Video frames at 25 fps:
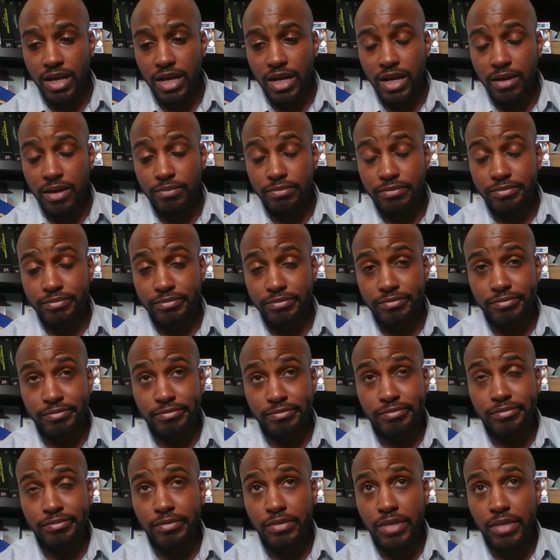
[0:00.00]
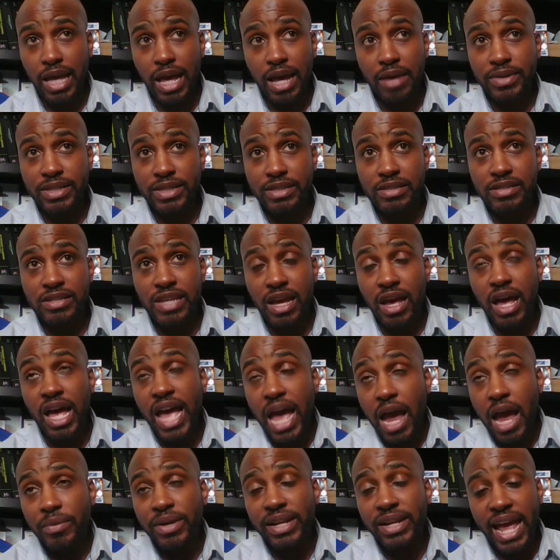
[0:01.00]
um, I would
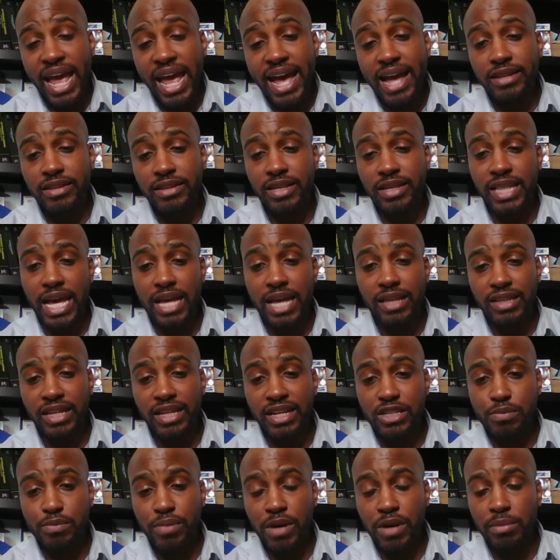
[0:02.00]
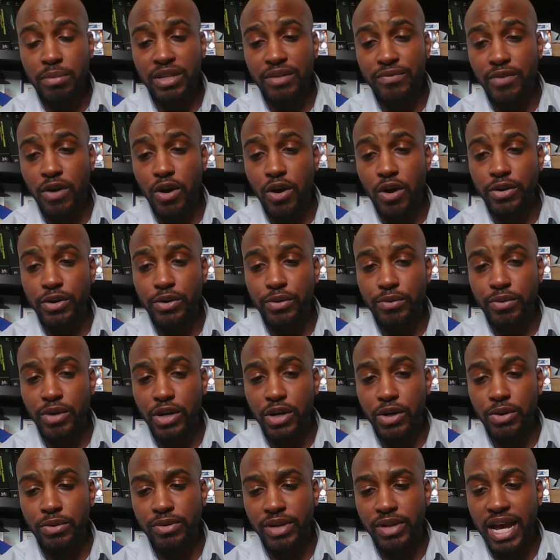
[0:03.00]
I would add to that list probably Varner
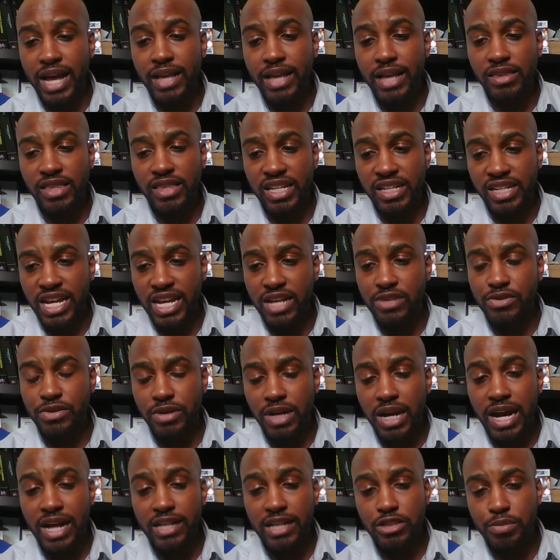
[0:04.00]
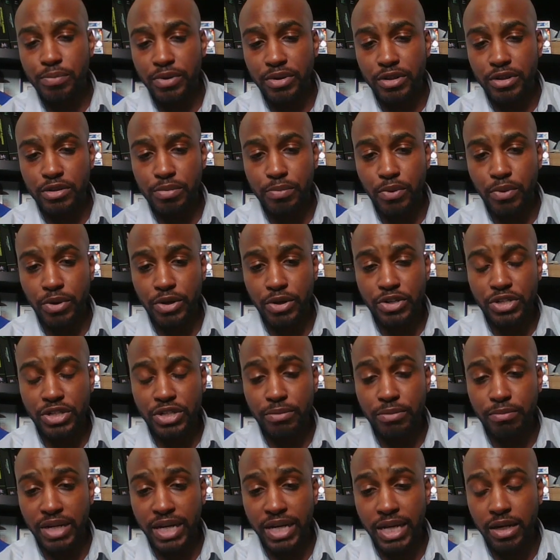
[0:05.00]
Road, not the Desert Hot Springs
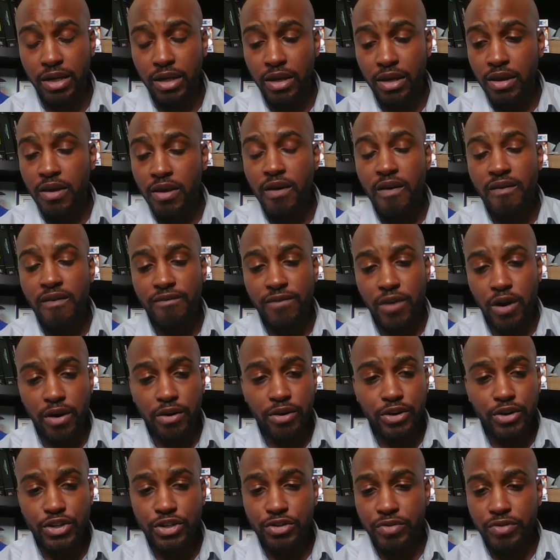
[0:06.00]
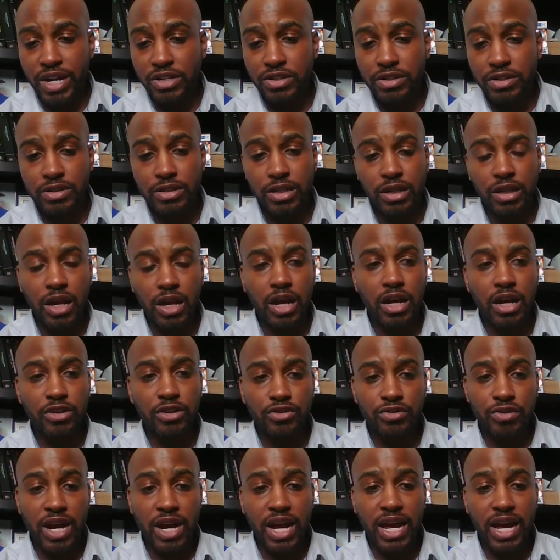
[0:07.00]
portion, but Varner stretches a long
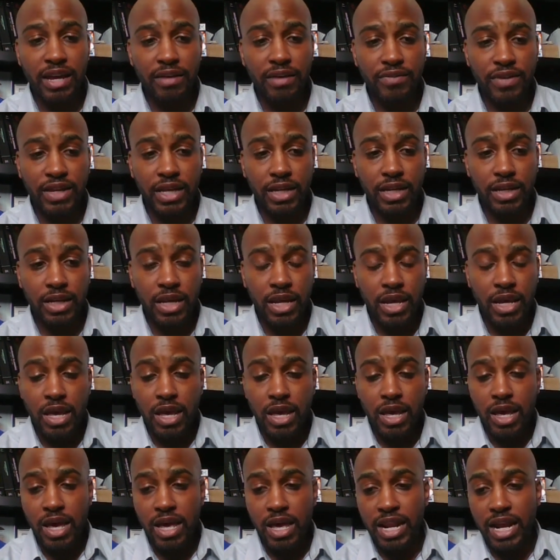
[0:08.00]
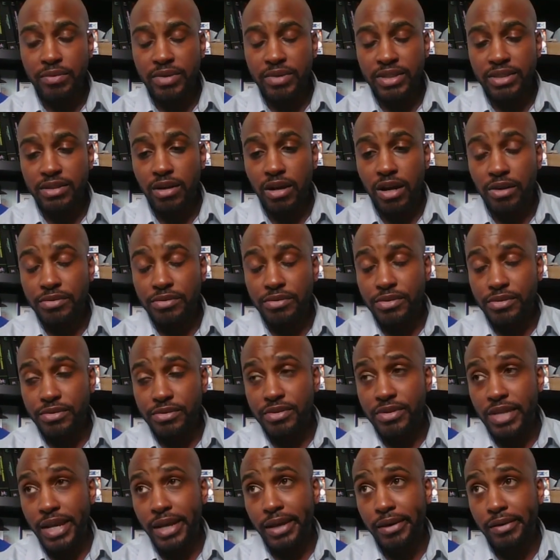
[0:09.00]
drive, and and I would also
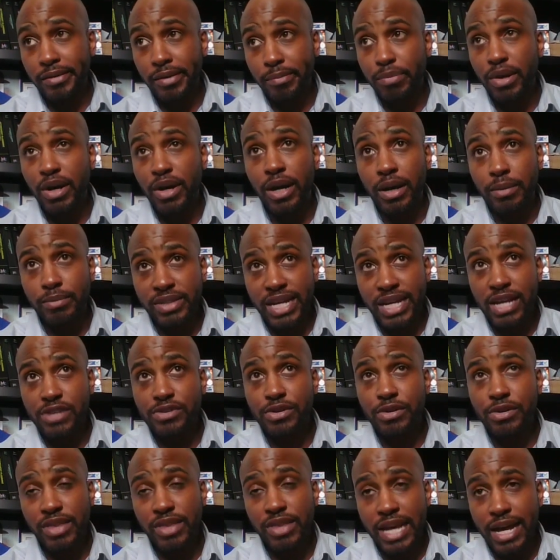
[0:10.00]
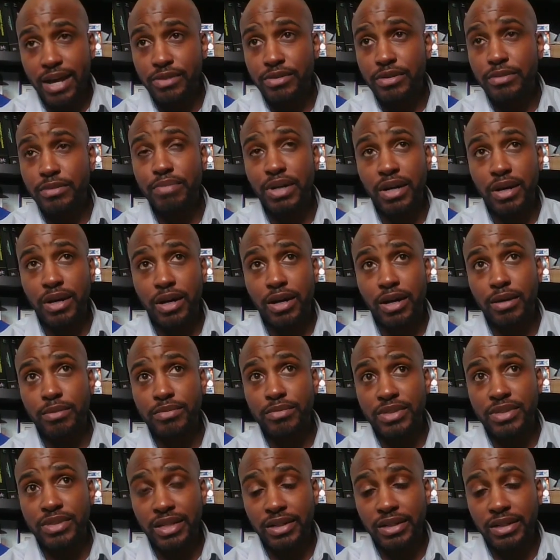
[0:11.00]
say the Palm Desert, Thousand
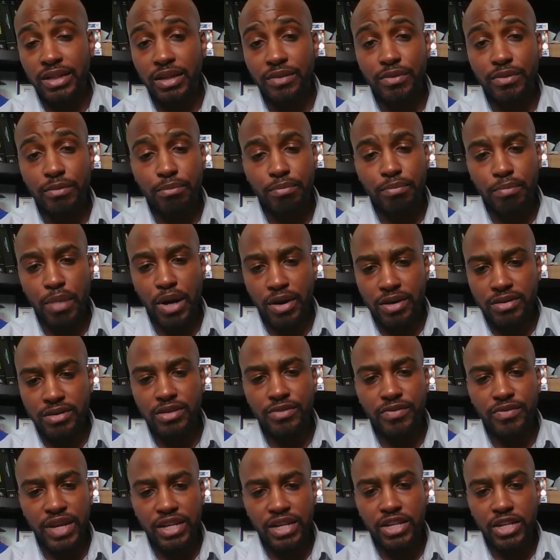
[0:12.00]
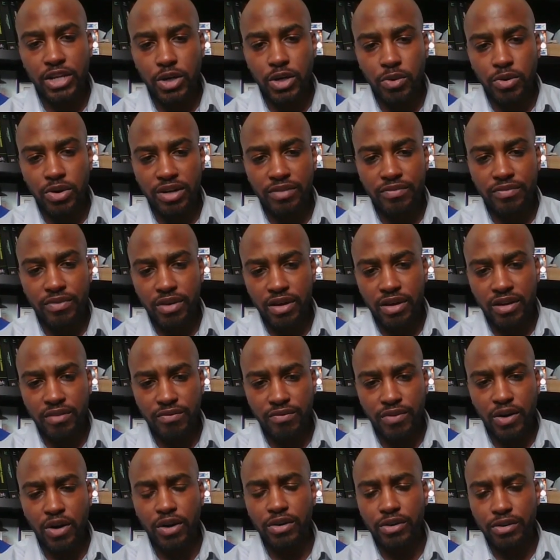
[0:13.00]
Palms, and even parts of Indio of,
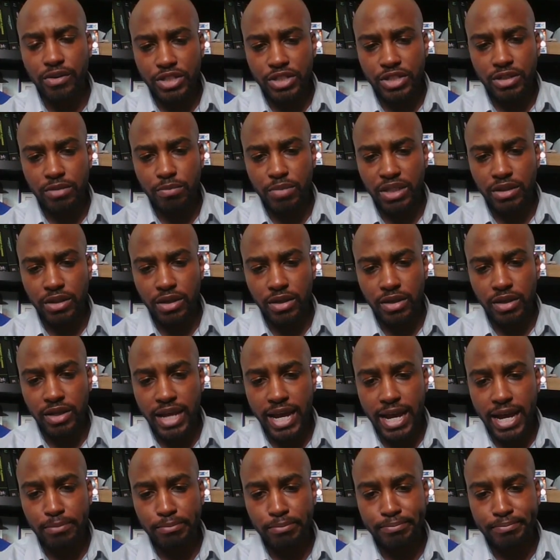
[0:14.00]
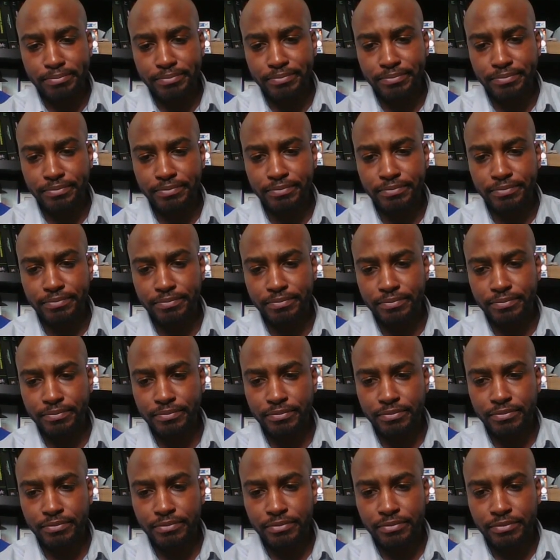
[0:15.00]
of Varner should be looked at. Stephanie, what do you
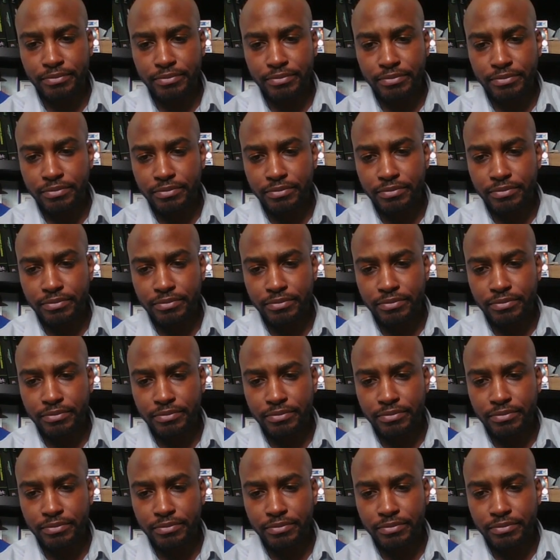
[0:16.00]
think?